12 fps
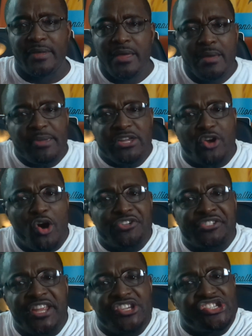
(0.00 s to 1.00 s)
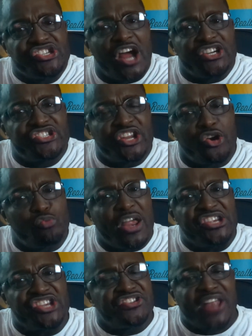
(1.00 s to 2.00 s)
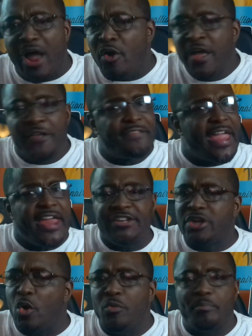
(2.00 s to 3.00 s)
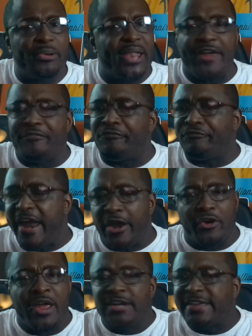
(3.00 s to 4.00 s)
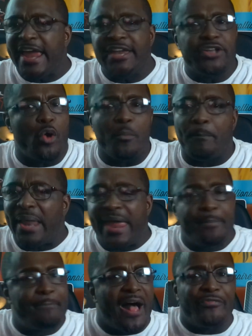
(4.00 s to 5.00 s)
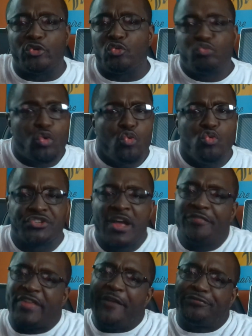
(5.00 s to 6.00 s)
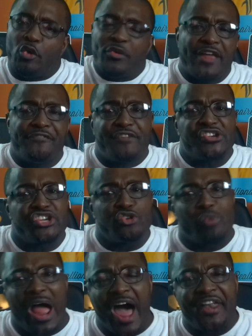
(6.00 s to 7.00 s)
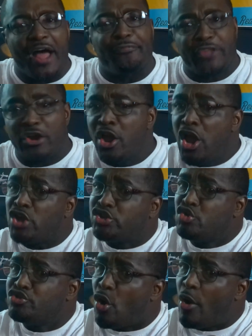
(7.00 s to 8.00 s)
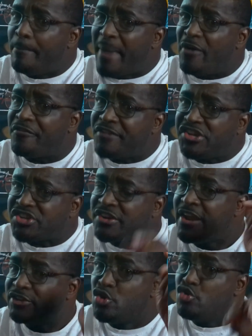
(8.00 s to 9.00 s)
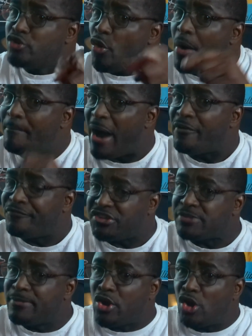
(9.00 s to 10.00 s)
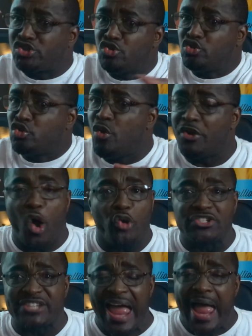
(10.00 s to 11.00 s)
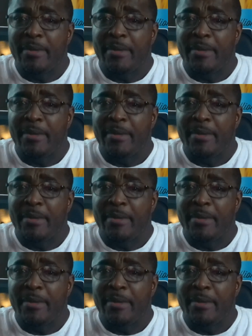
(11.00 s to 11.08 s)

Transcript: Because this young generation now, they don't play fair. They don't play by the rules. They throw that fishing rod out there, and you know about fishing. You know about fishing because you do it all the time.